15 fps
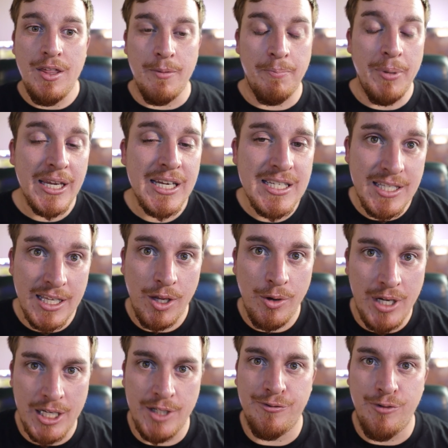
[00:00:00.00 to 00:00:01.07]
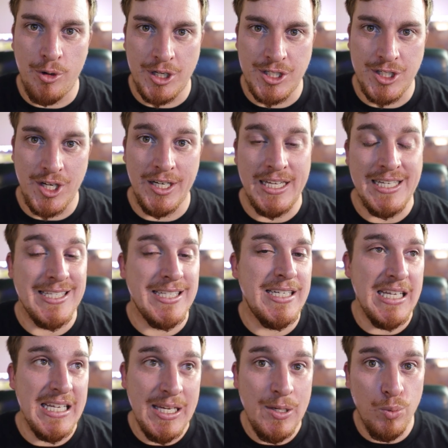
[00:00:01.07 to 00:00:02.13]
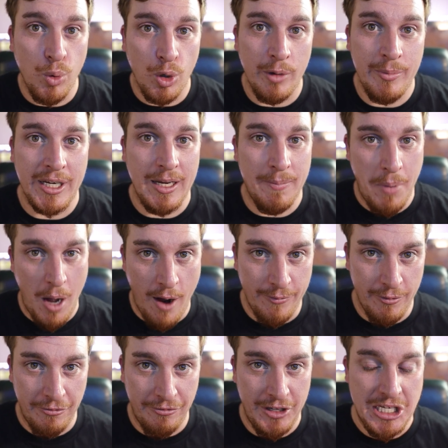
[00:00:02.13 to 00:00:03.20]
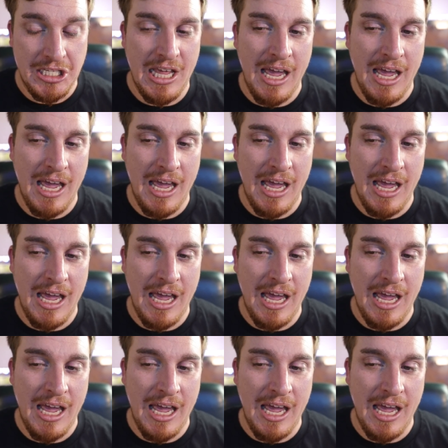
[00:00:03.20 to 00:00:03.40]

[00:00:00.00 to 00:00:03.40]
The biggest thing you need to focus on is deworming a puffer fish.